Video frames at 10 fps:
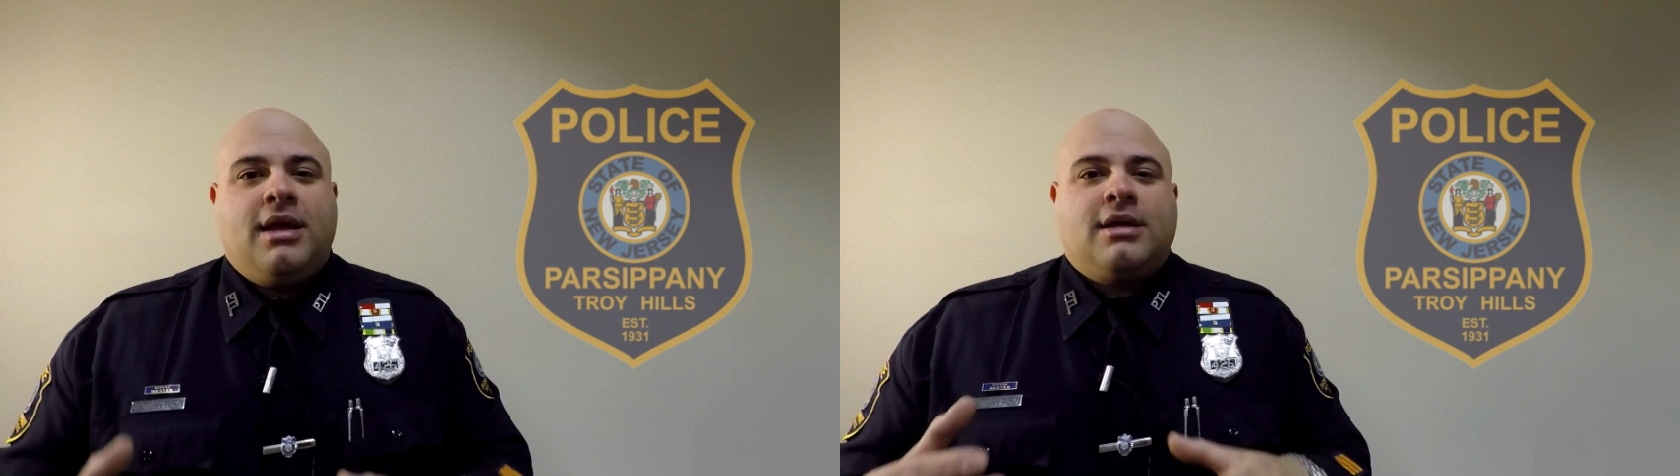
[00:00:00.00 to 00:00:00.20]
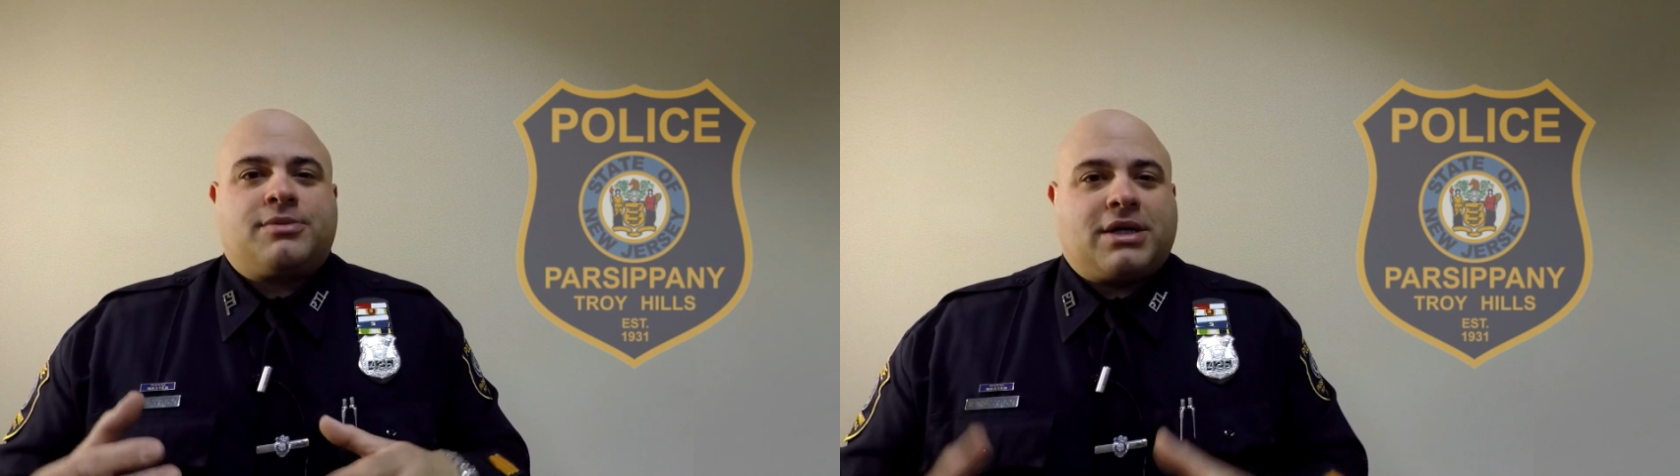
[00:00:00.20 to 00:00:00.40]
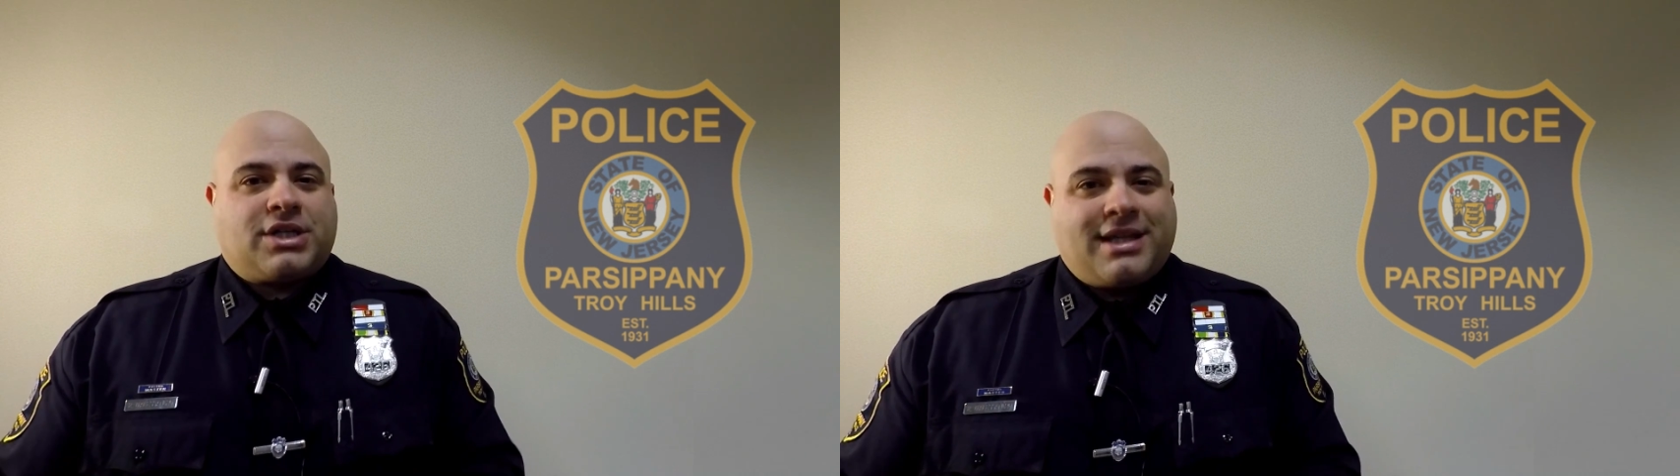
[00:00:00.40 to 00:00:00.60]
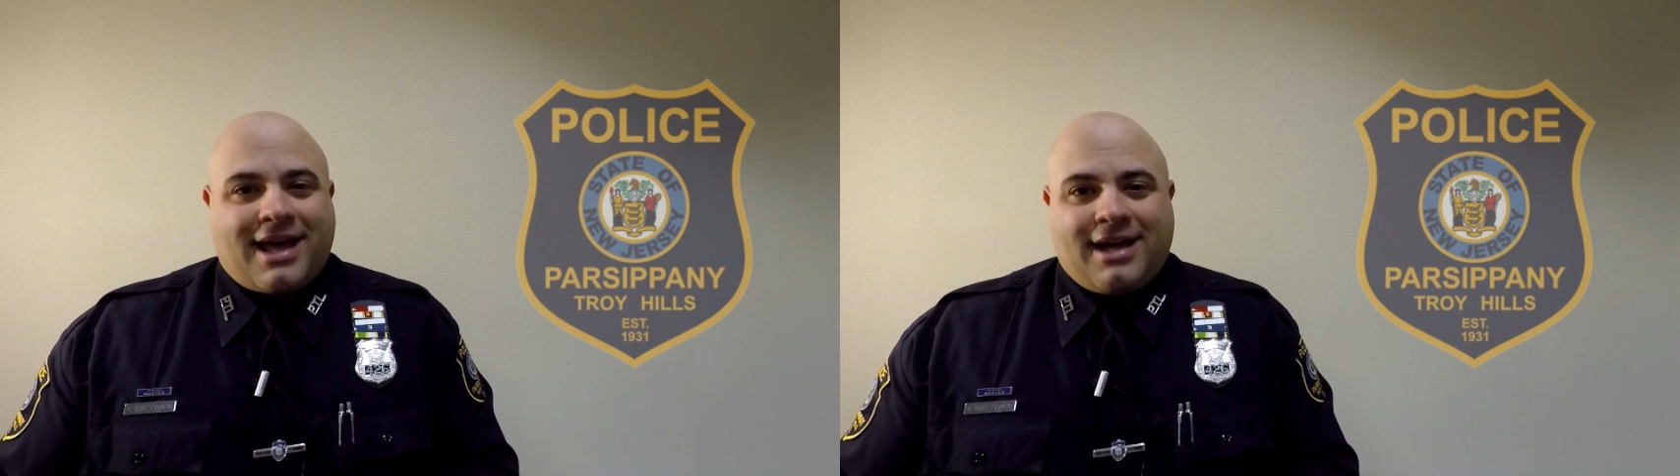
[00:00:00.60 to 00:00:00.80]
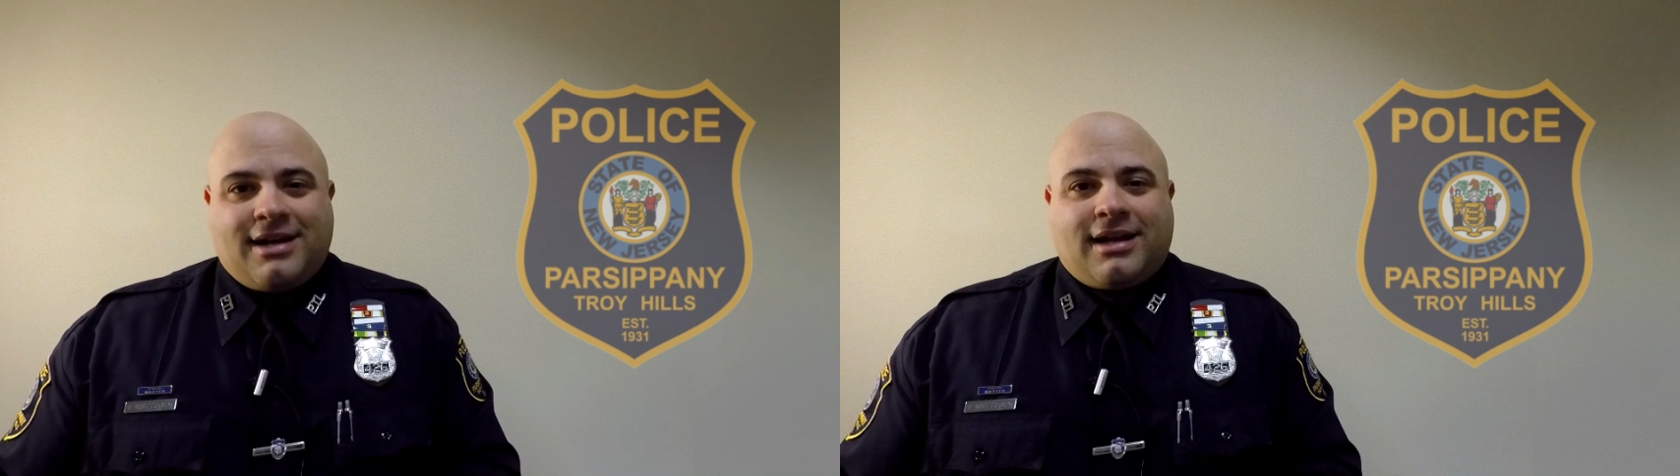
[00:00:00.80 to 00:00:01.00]
especially
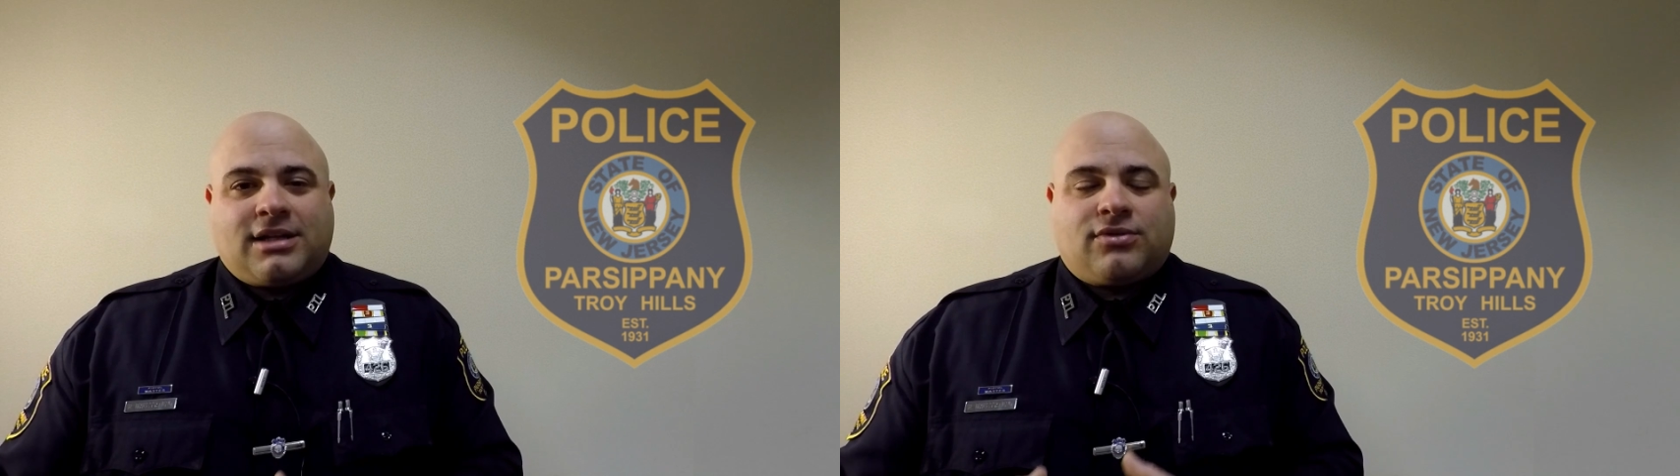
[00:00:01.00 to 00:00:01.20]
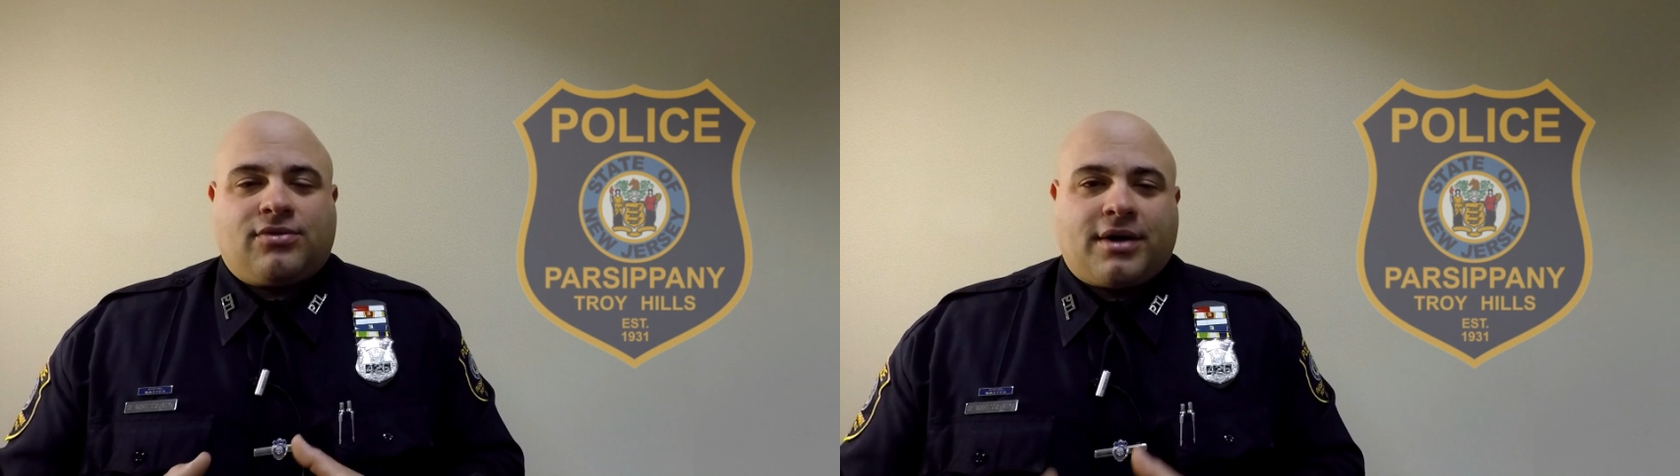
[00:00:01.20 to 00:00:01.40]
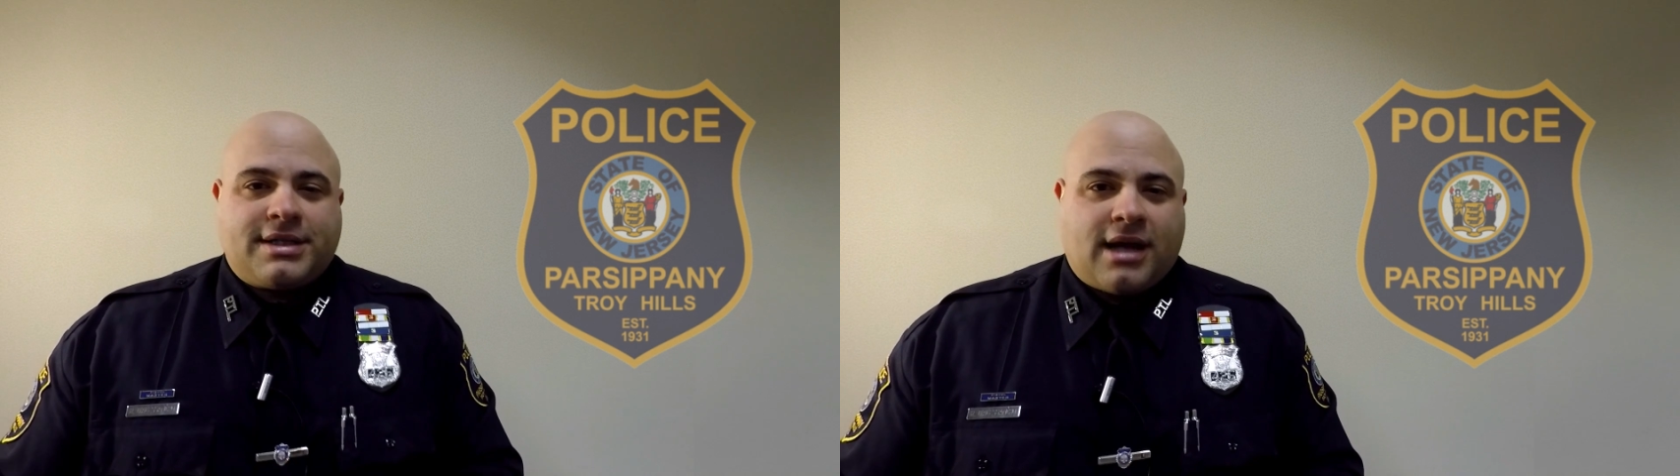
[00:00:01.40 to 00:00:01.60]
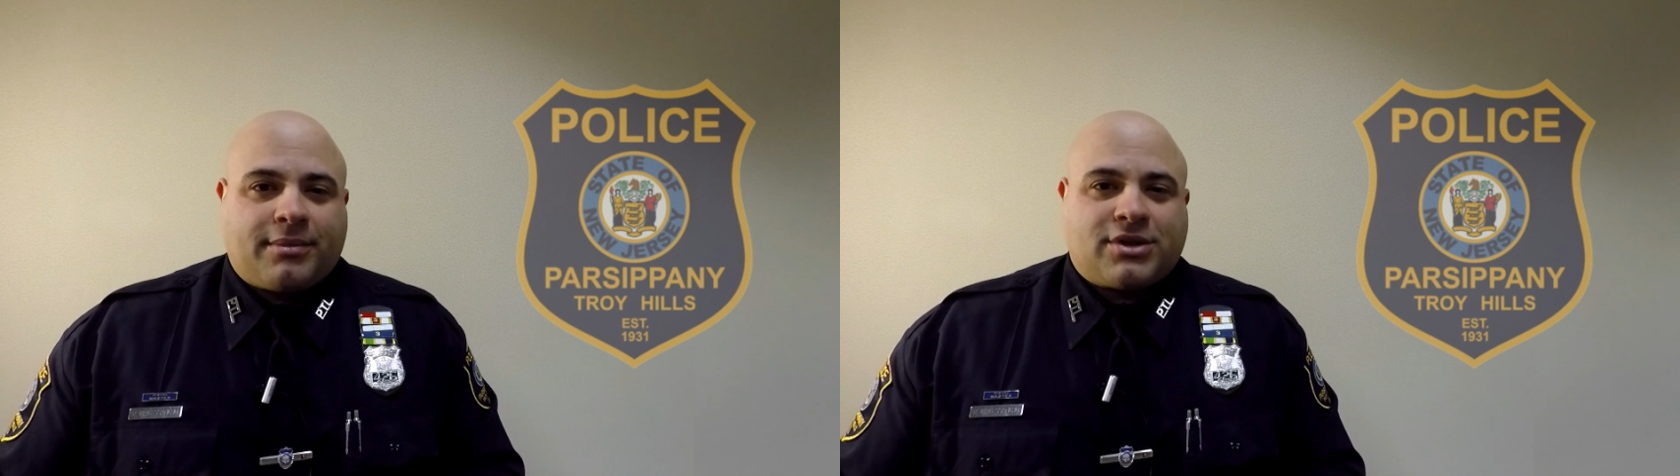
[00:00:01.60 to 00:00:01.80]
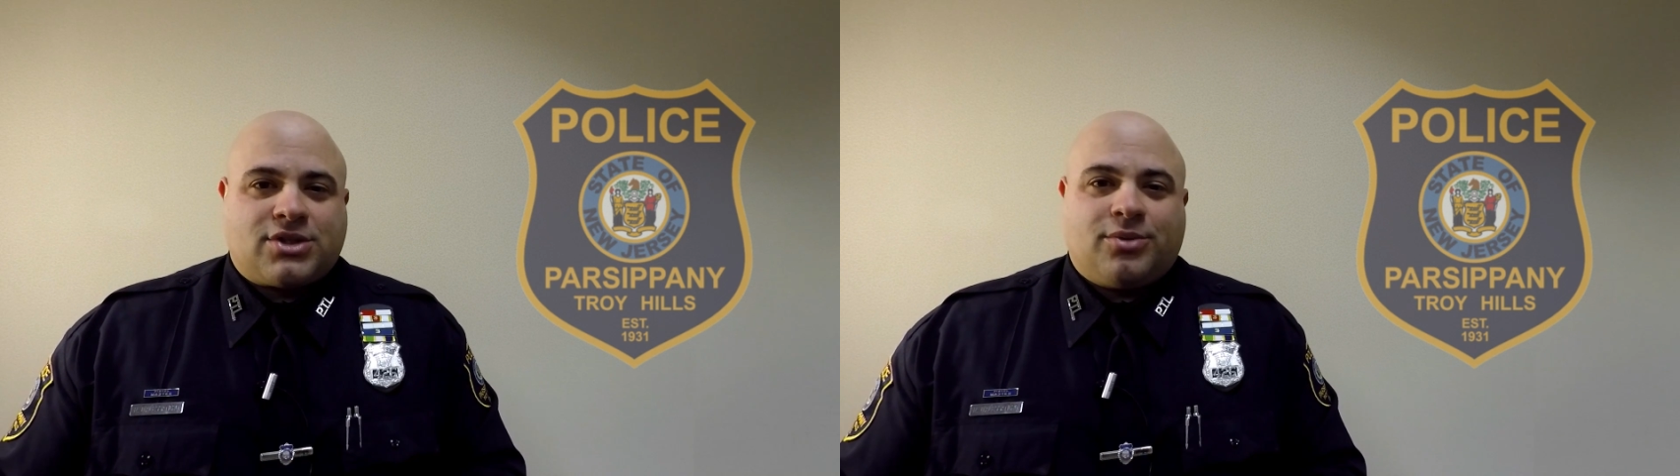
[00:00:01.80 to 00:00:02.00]
the editing. It's very time
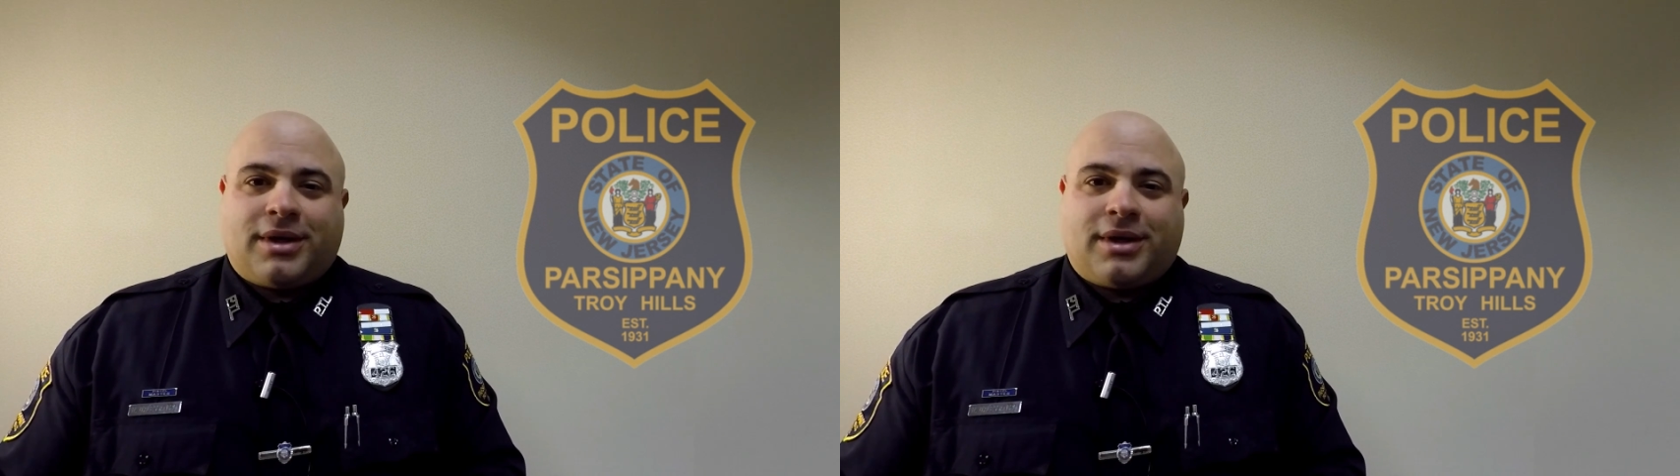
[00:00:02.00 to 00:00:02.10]
consuming.